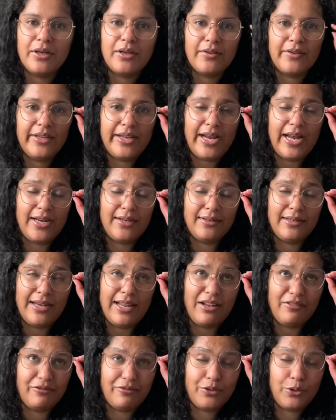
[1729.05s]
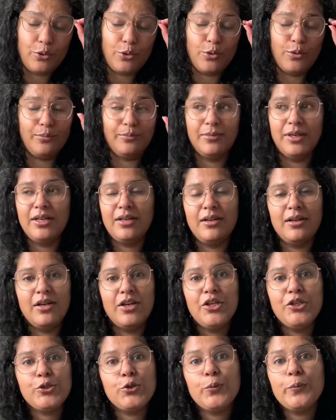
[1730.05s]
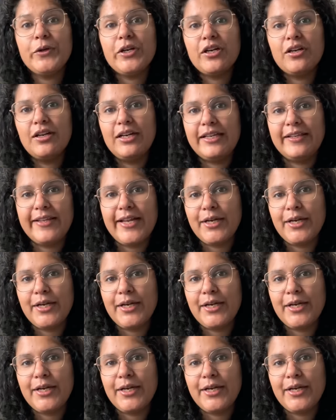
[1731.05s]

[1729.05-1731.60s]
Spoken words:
they had left home super early